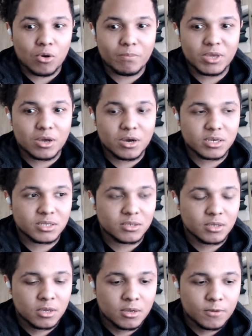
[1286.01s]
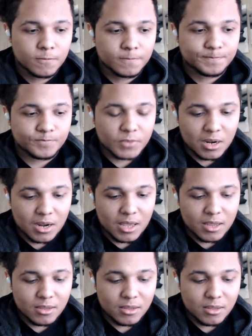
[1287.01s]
because like